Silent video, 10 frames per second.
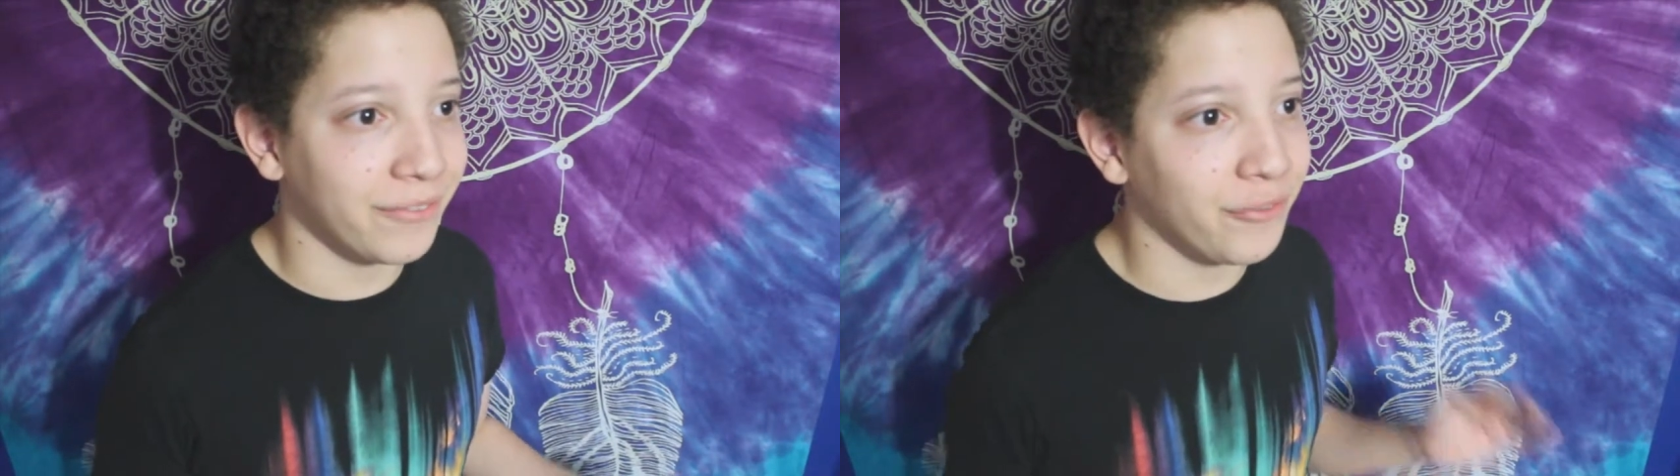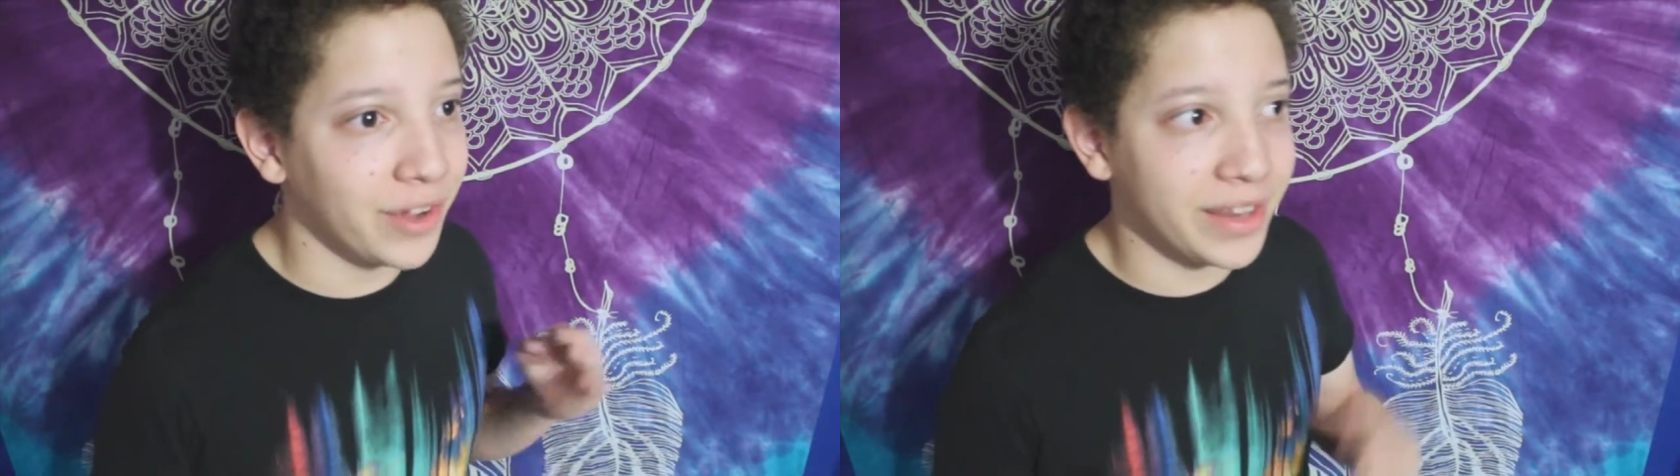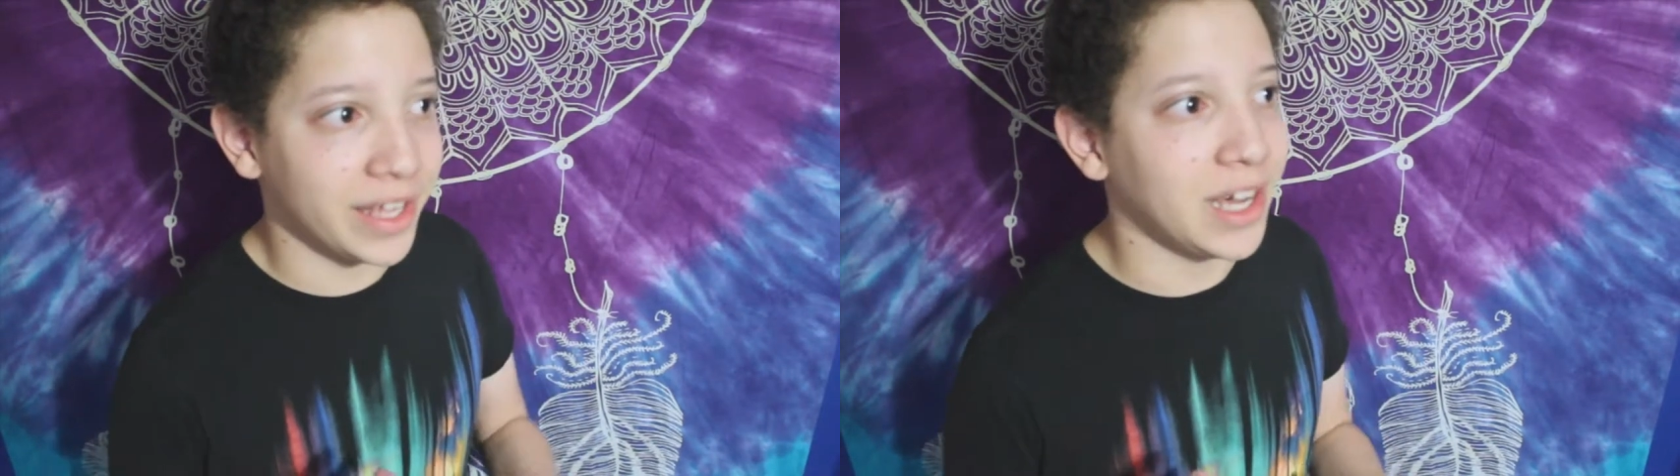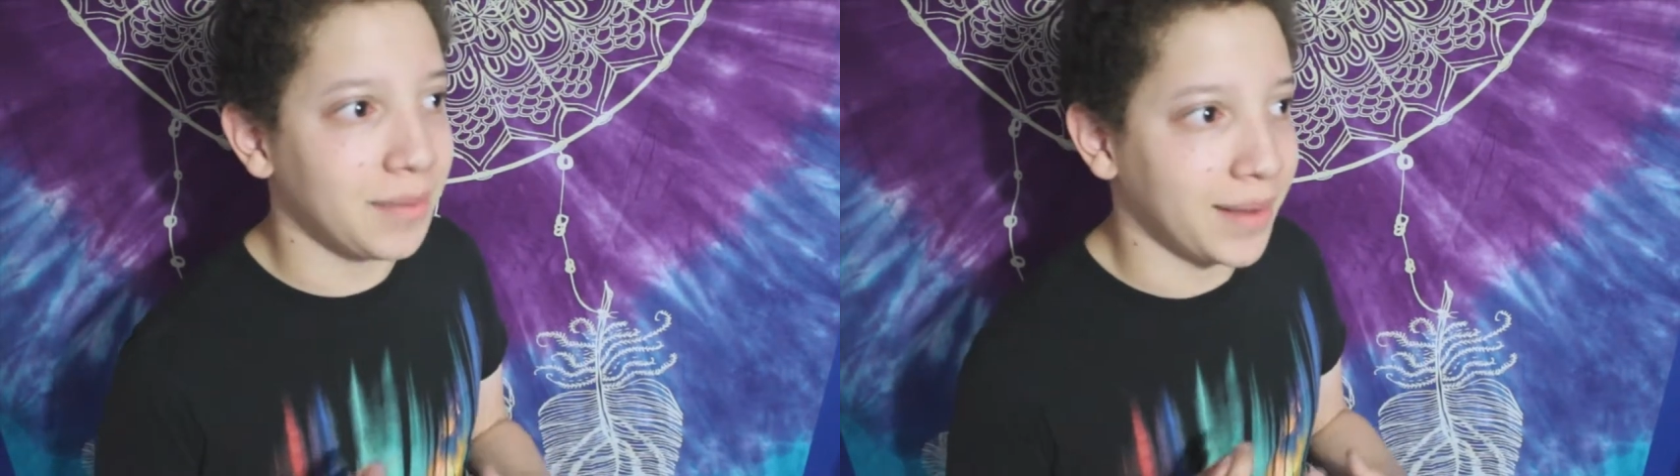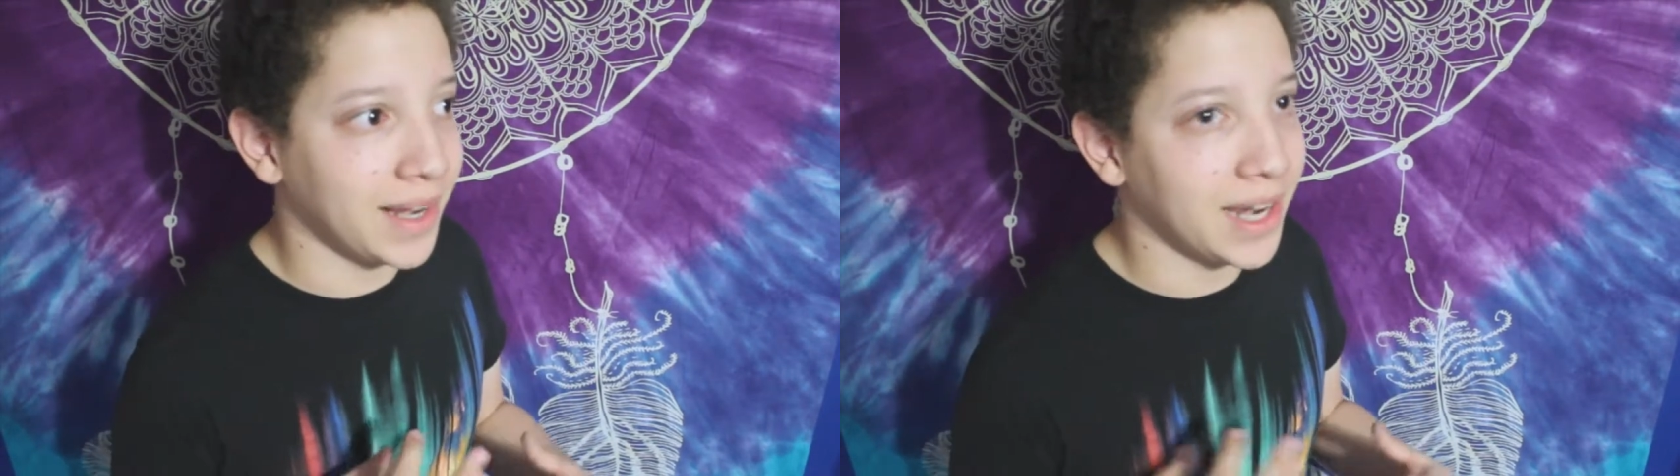freezing
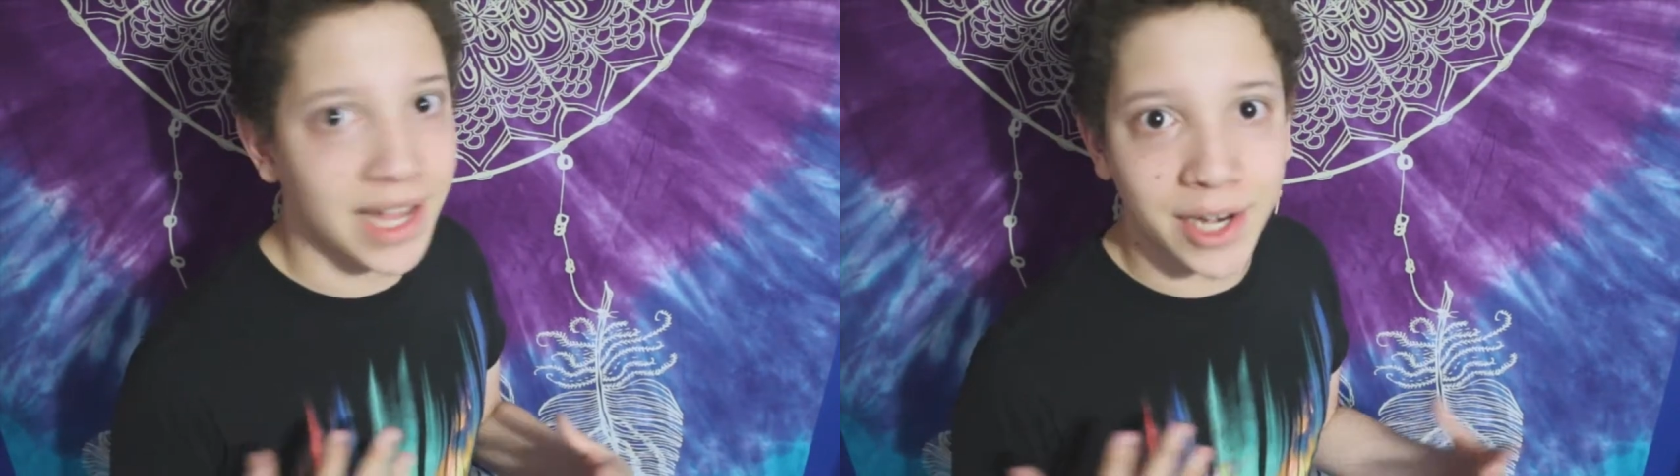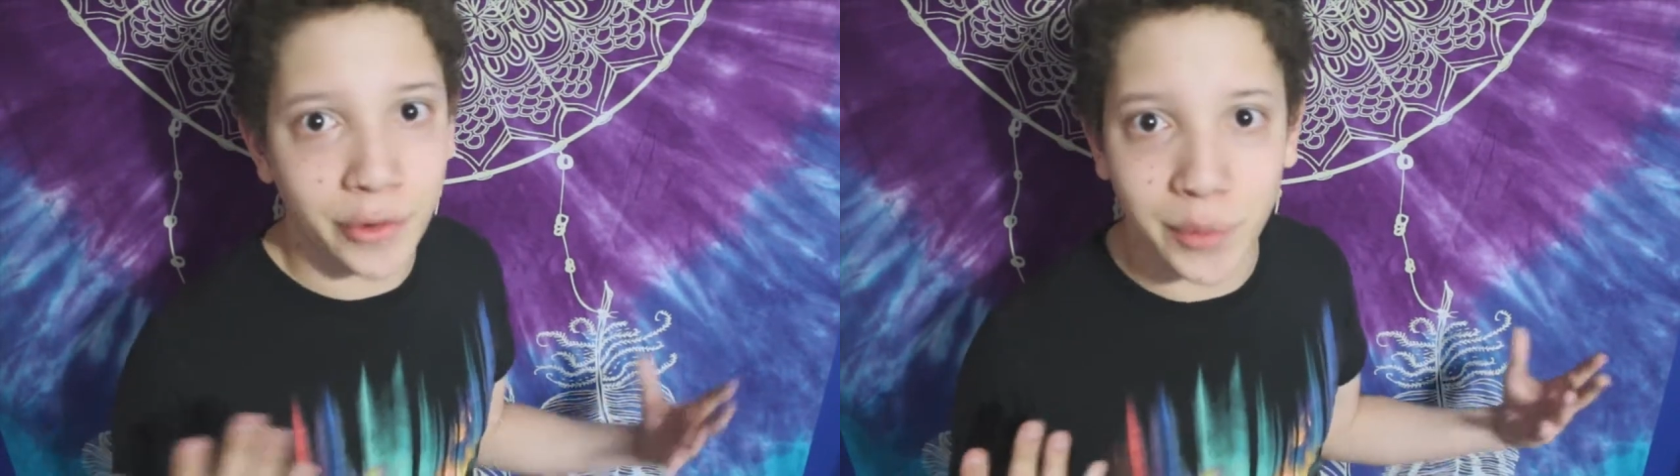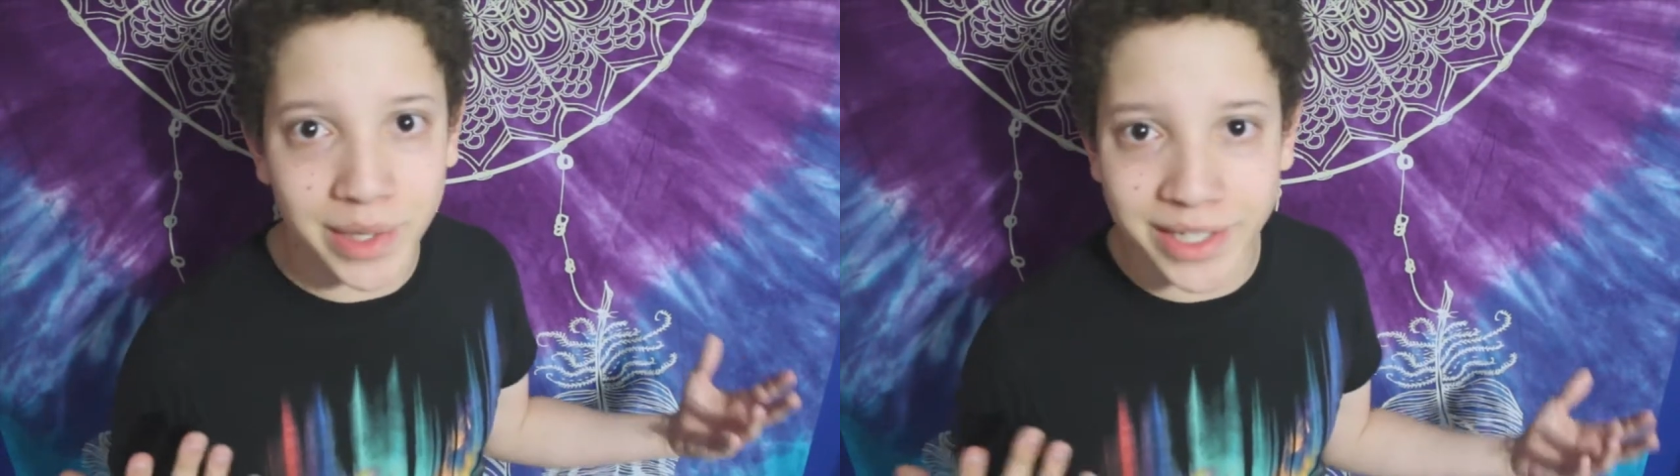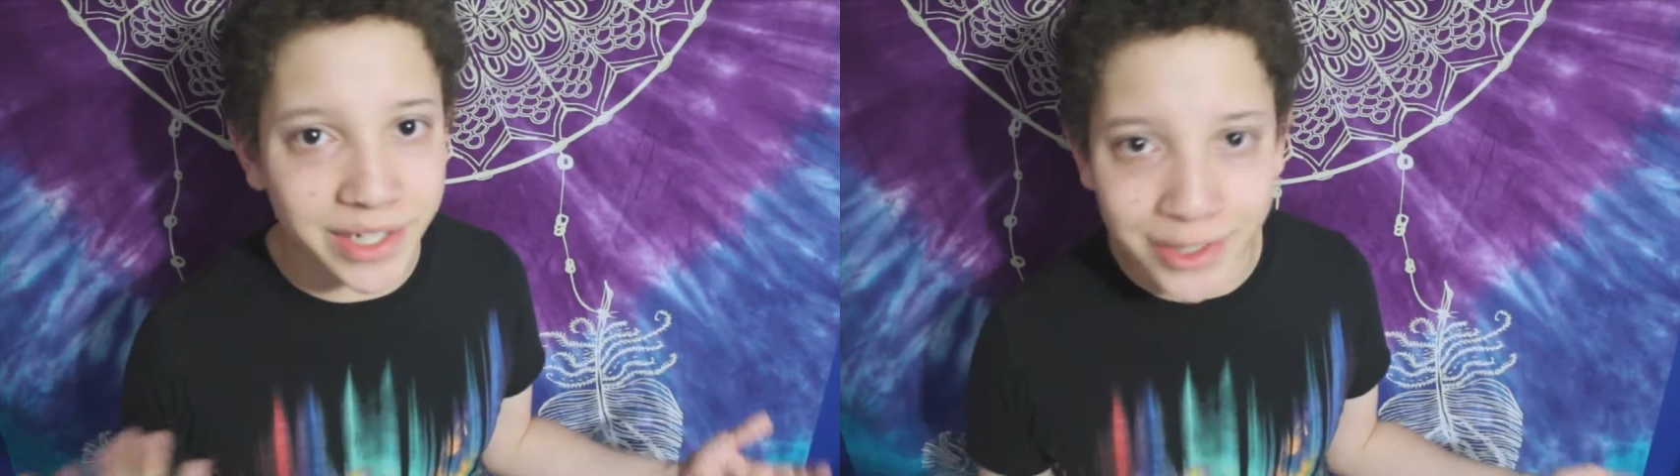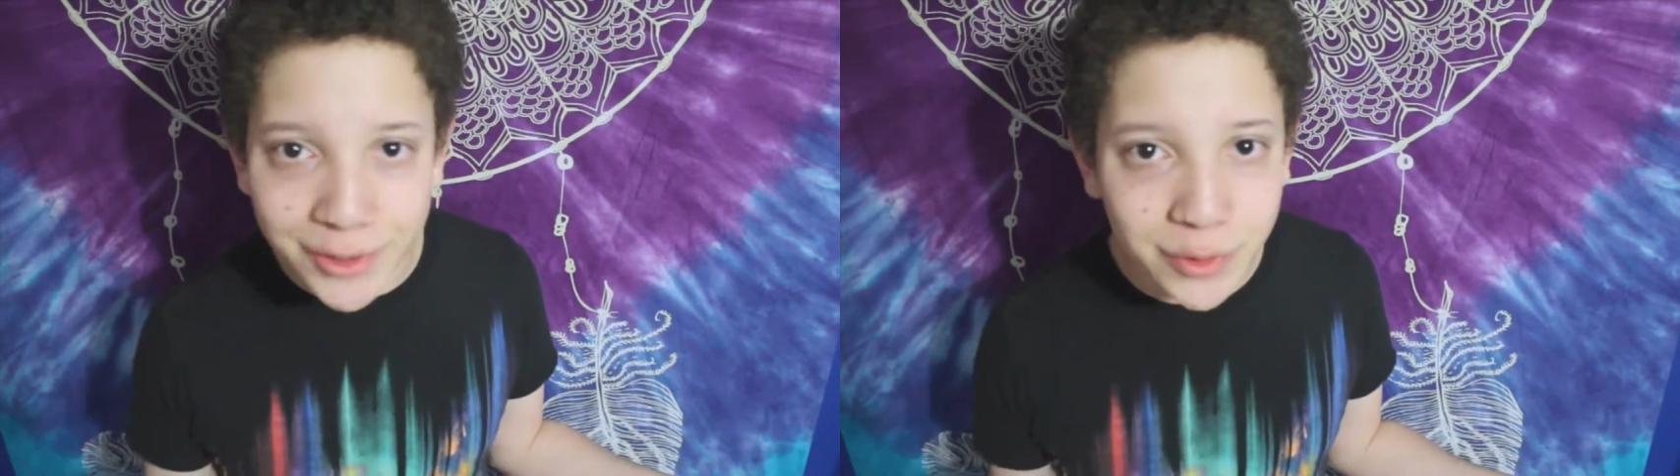up and not knowing what to
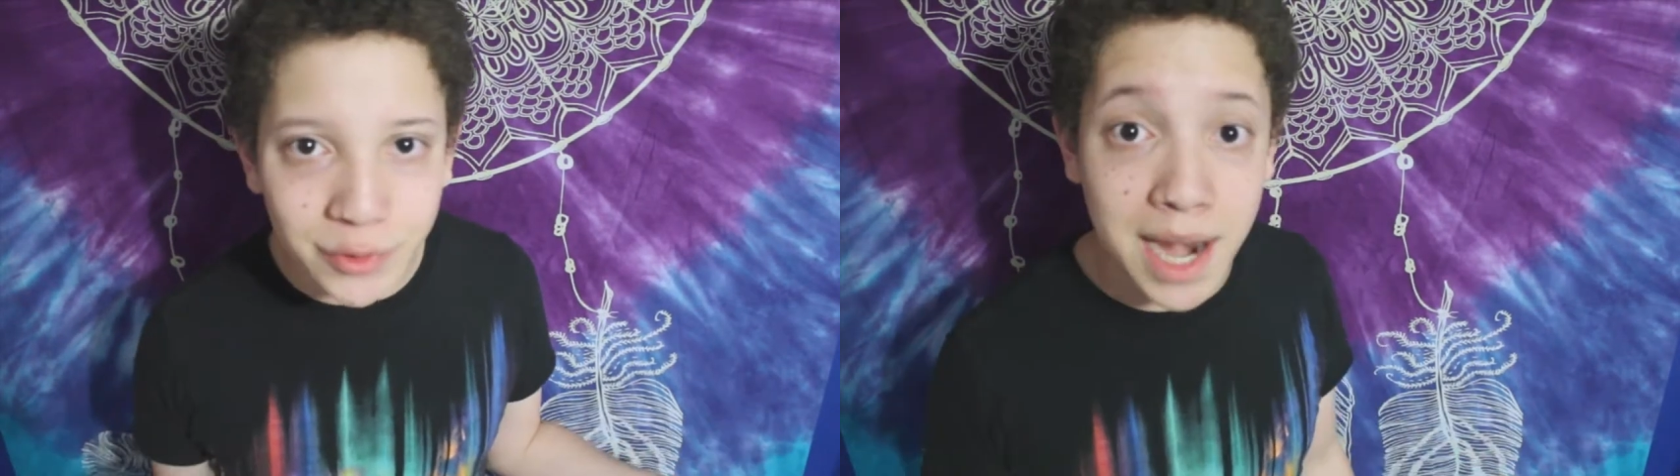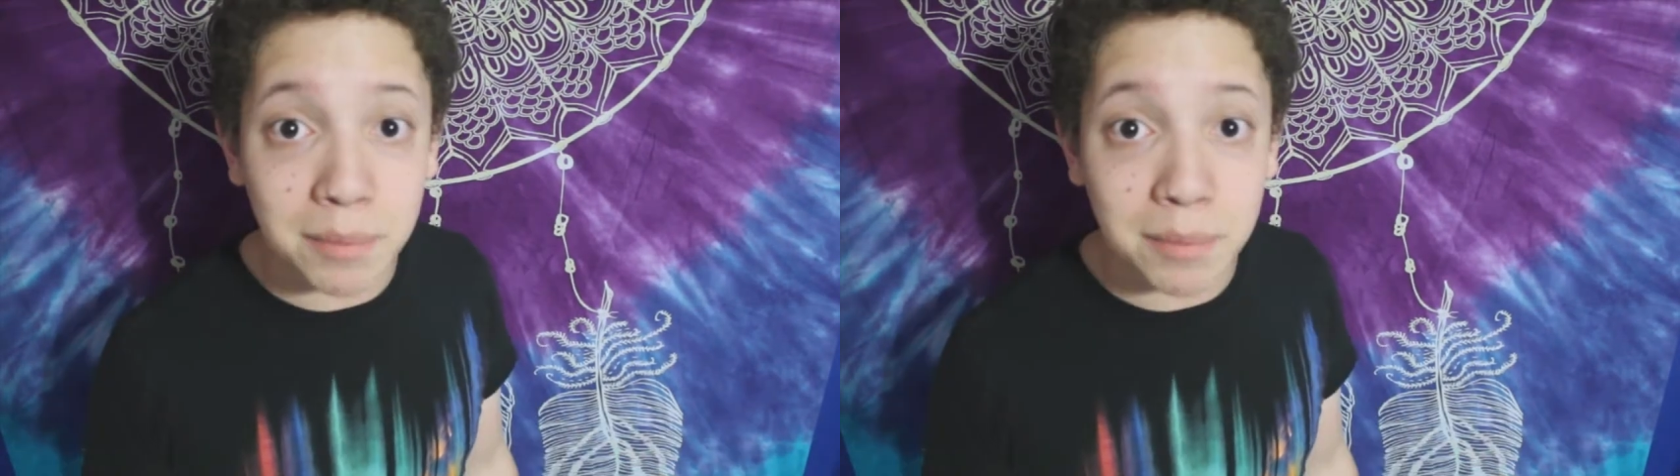do.